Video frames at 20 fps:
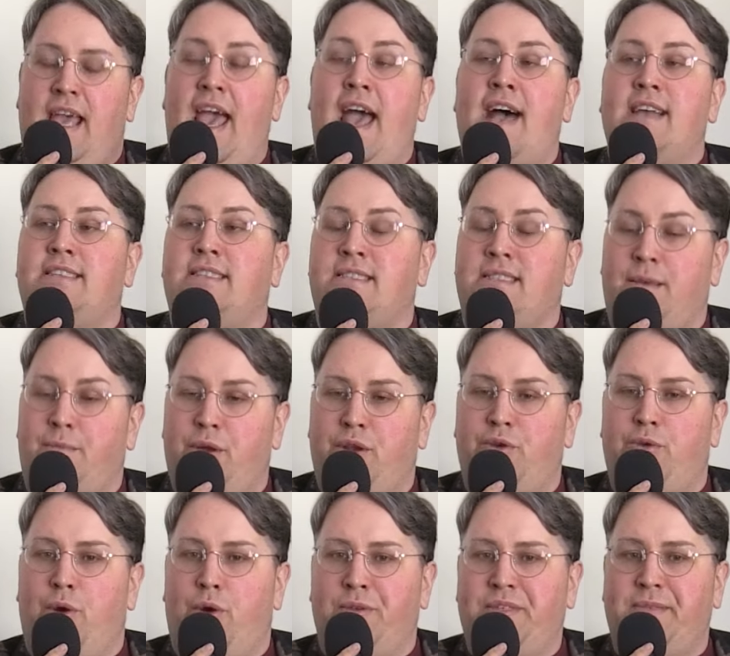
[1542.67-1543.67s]
As someone
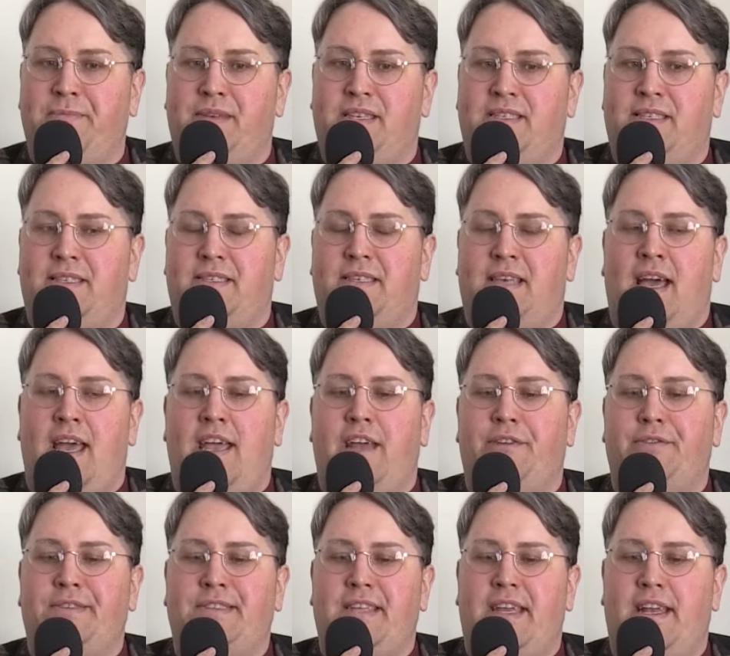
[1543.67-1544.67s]
who owns a business, I
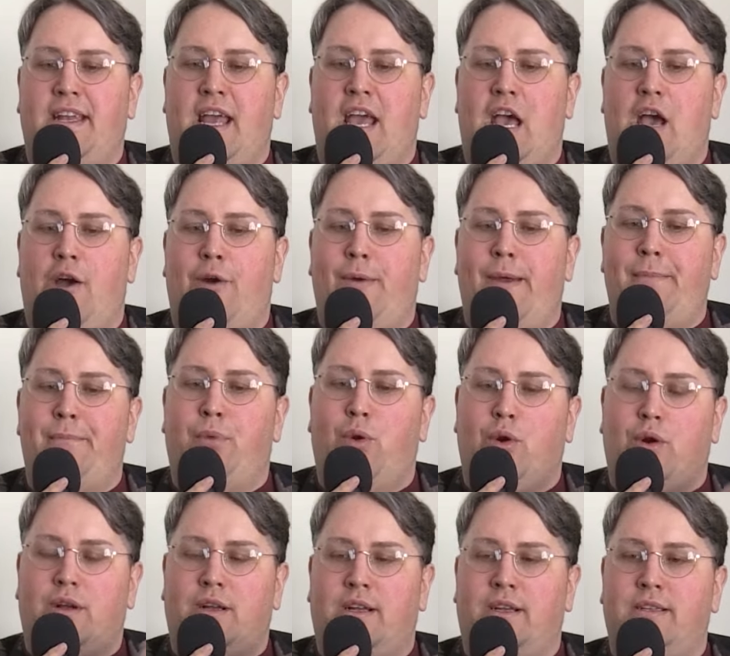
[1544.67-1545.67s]
understand how
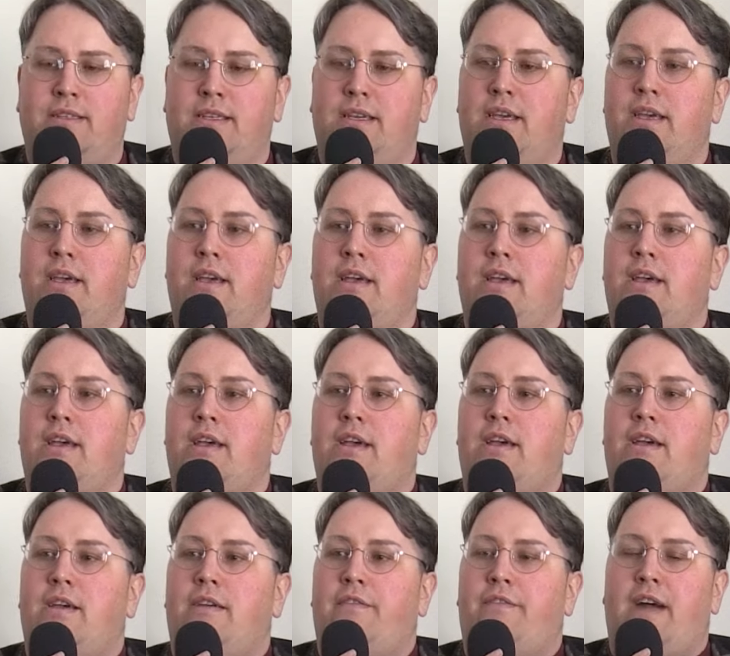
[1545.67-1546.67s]
important
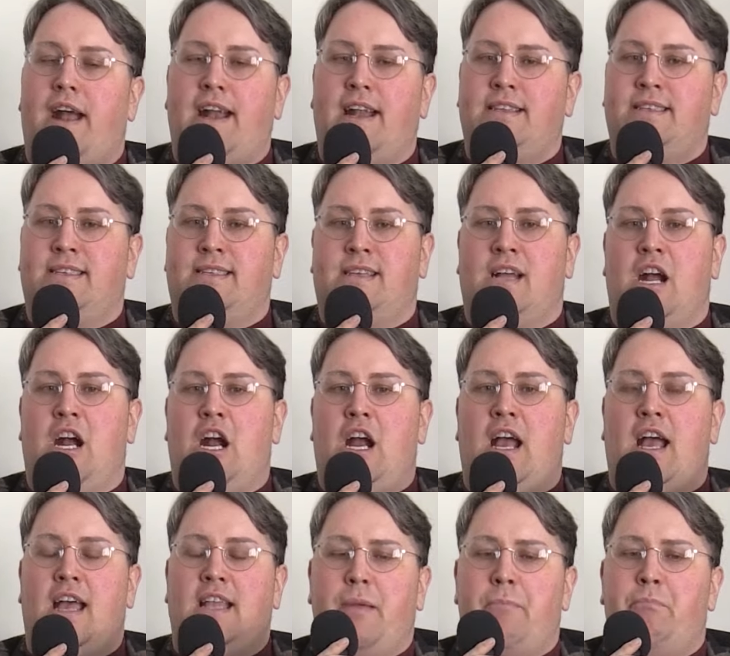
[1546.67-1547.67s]
finances are,
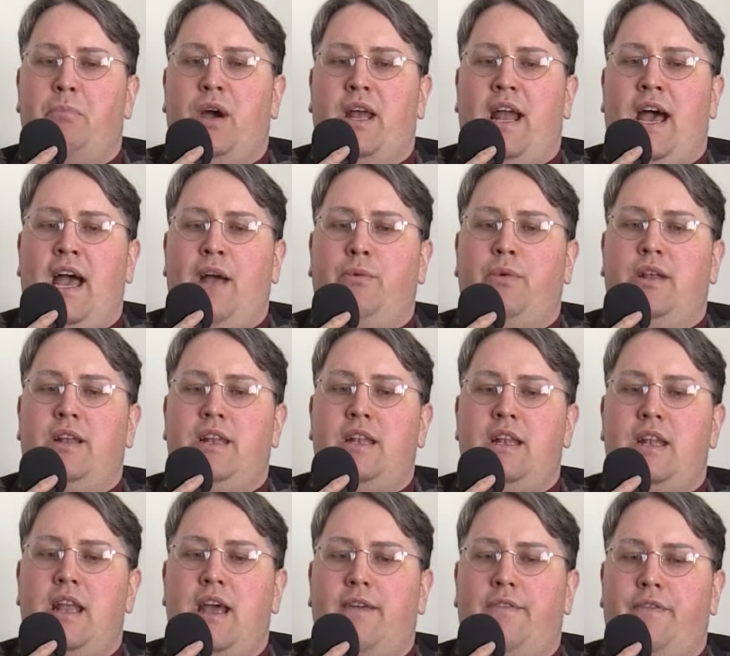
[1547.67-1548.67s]
but I would
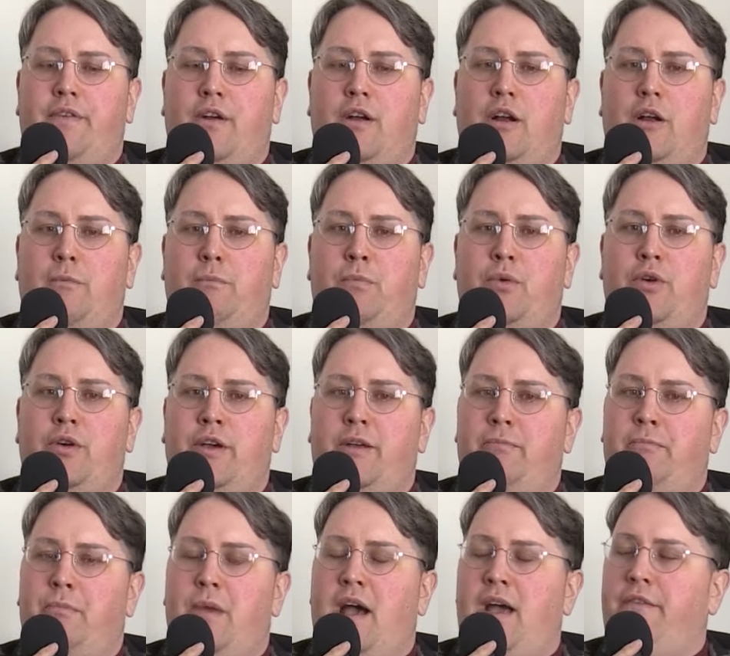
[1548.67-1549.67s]
never put
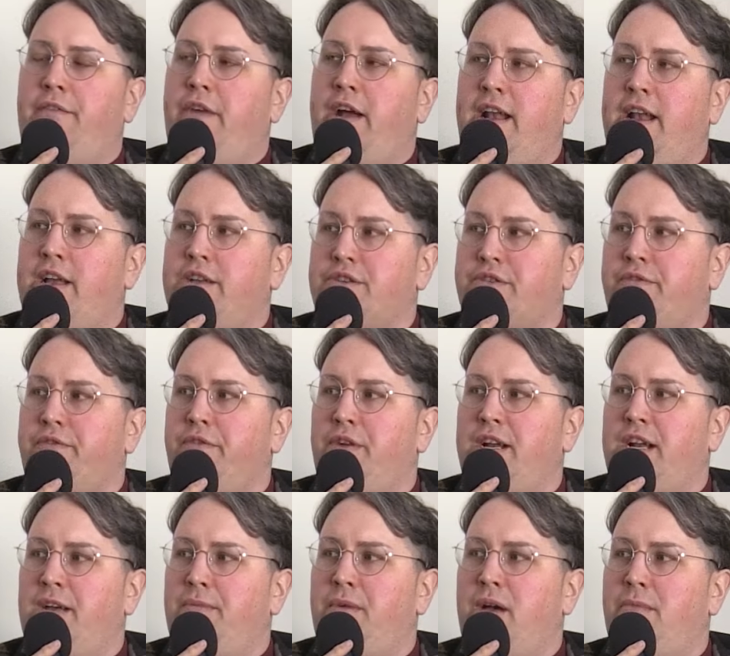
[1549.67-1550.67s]
my financial
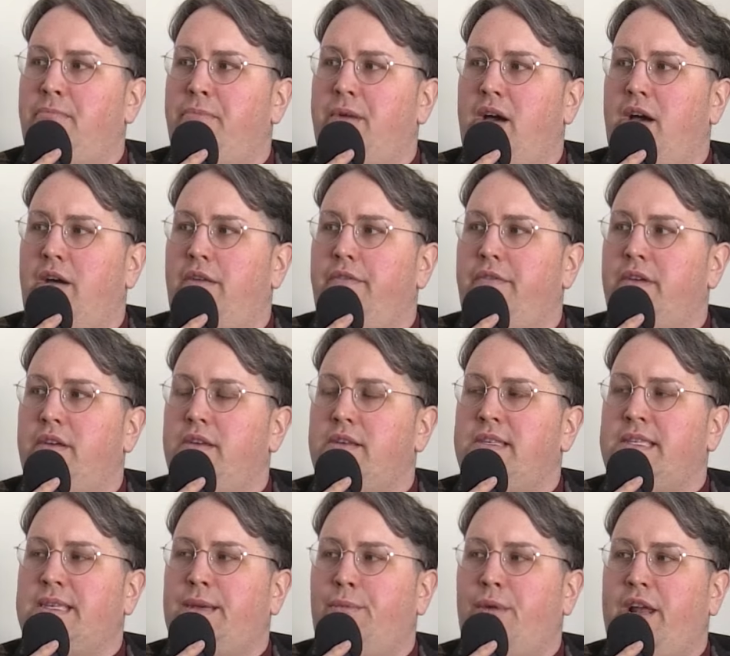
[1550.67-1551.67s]
freedom above
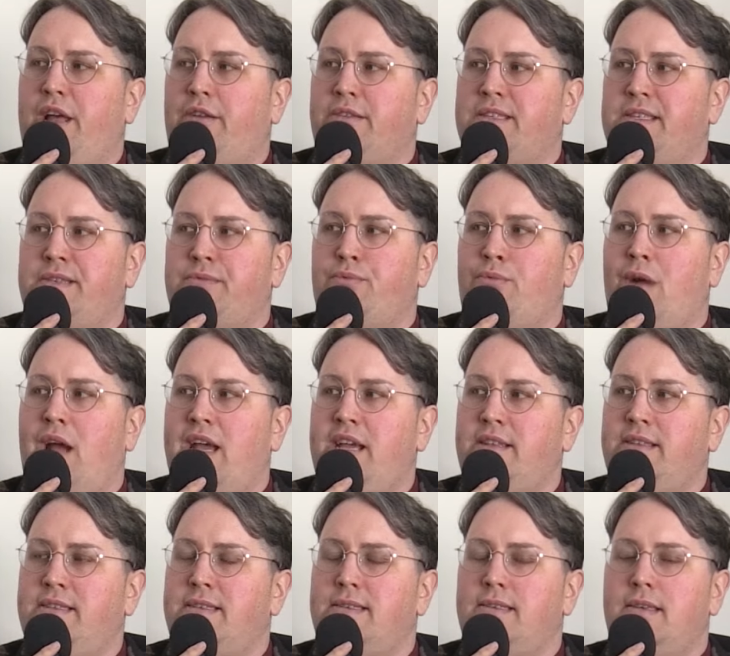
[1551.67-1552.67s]
someone else's
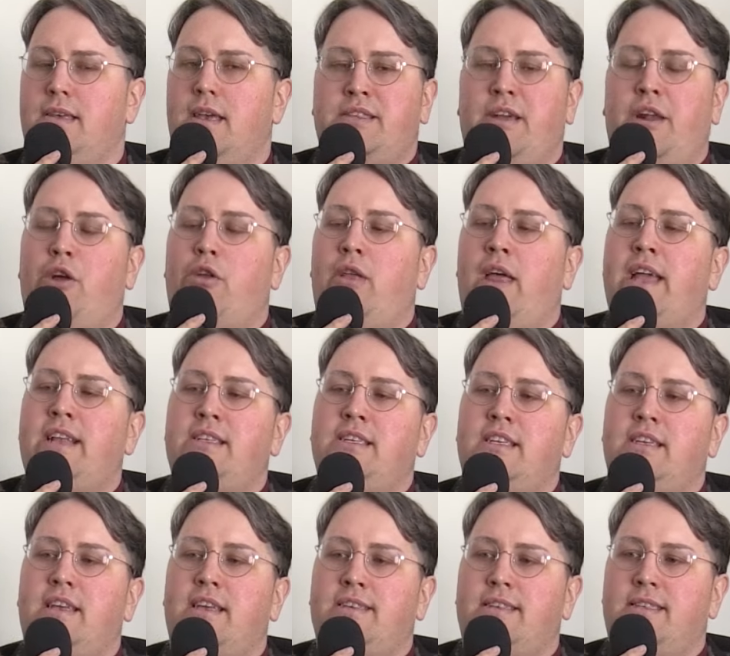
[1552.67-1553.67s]
rights. So I don't like to
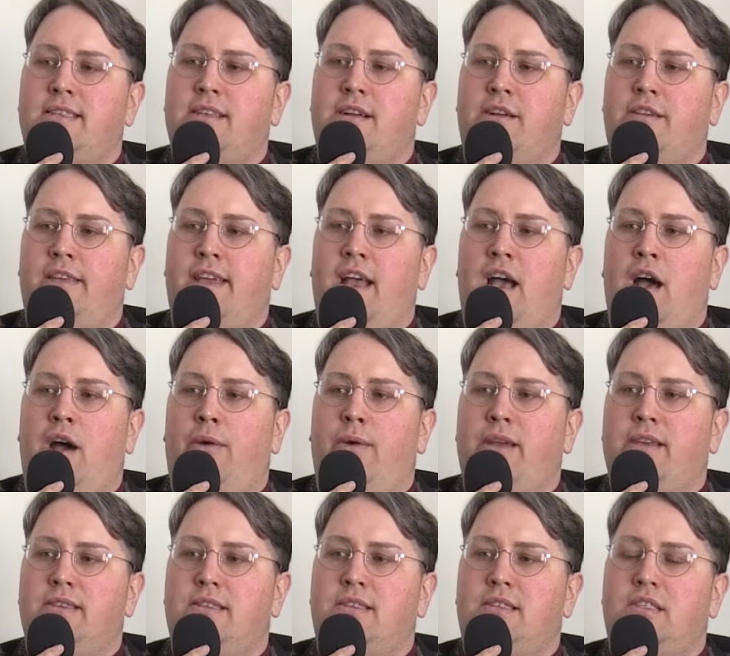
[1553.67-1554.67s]
necessarily
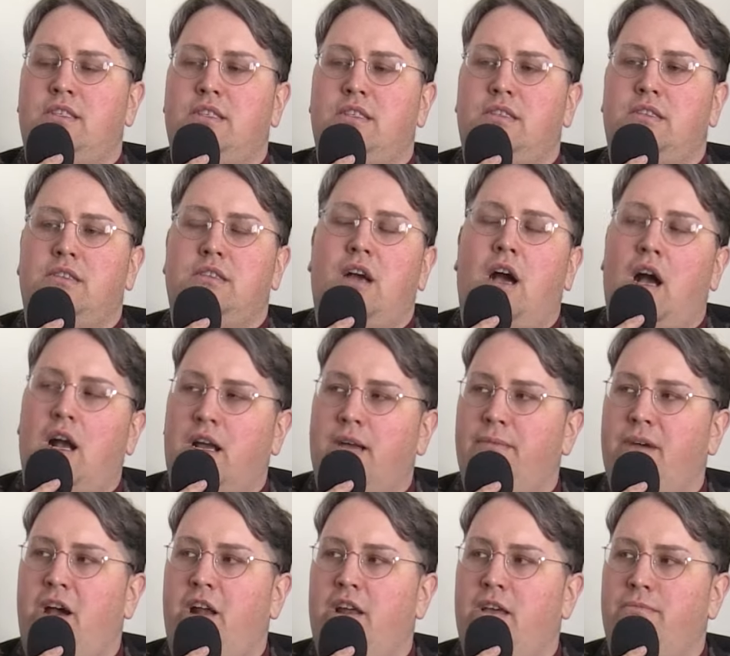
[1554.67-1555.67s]
always talk
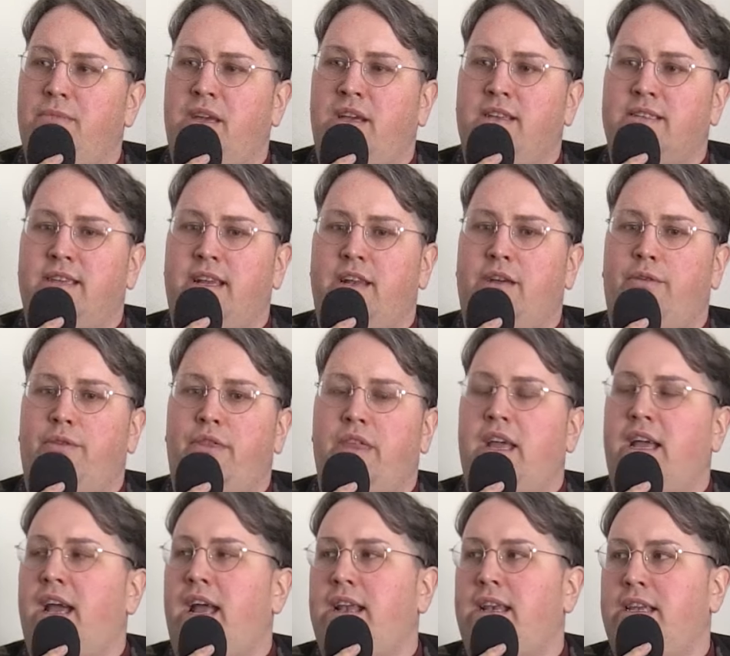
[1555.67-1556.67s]
about it because I don't
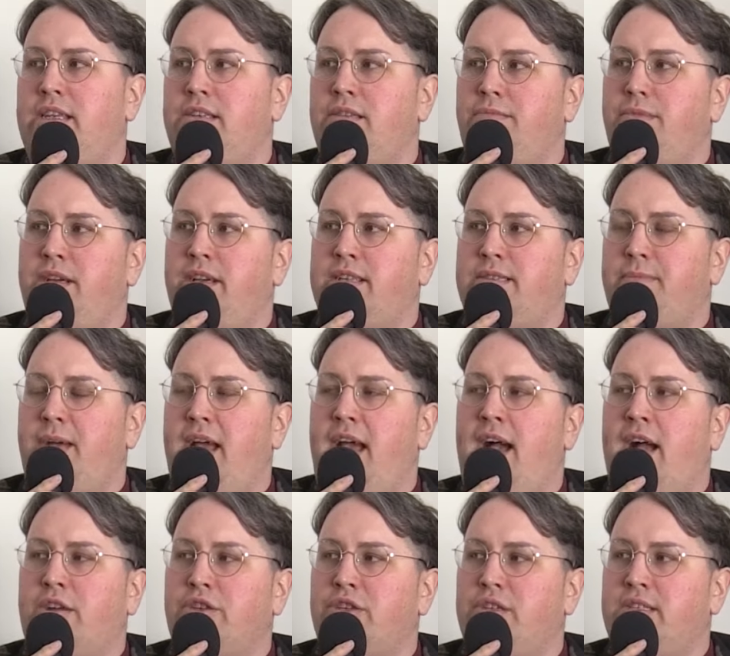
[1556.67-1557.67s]
think I need to, because my
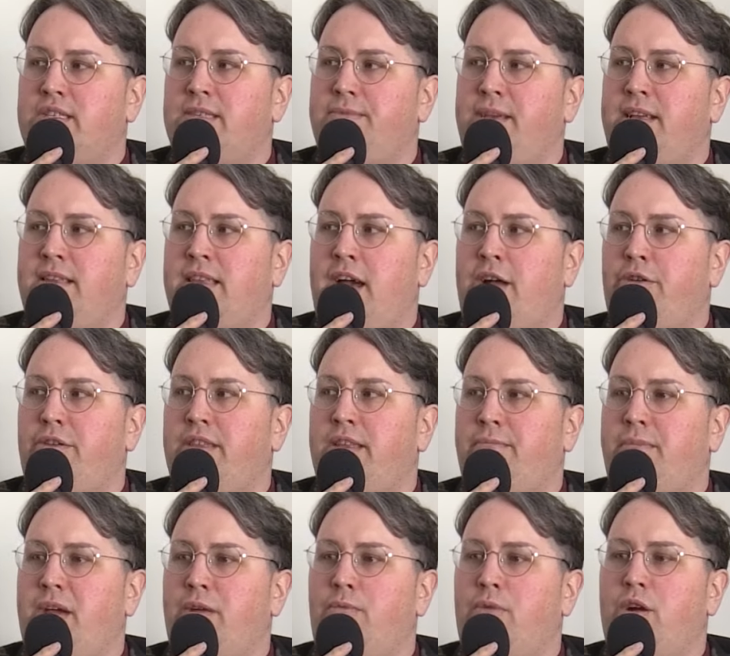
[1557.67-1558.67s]
actions speak louder than
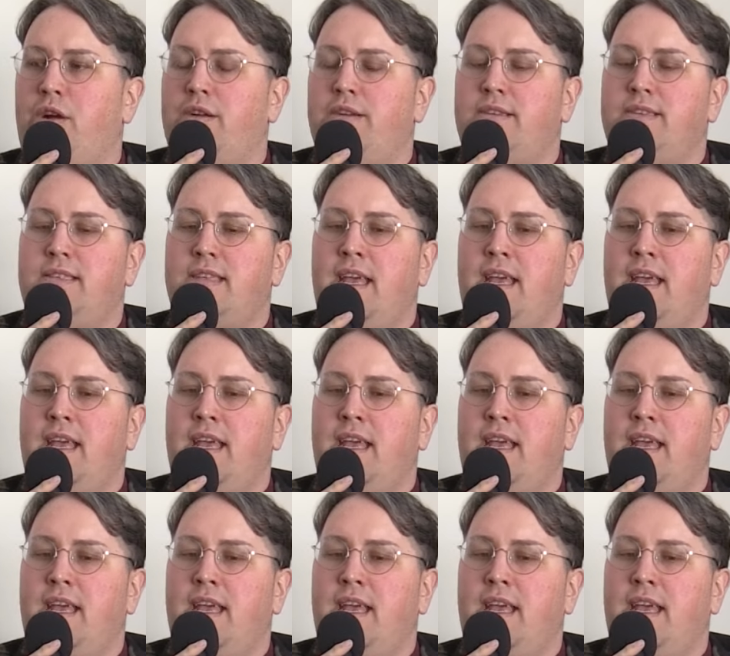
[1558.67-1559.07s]
my words.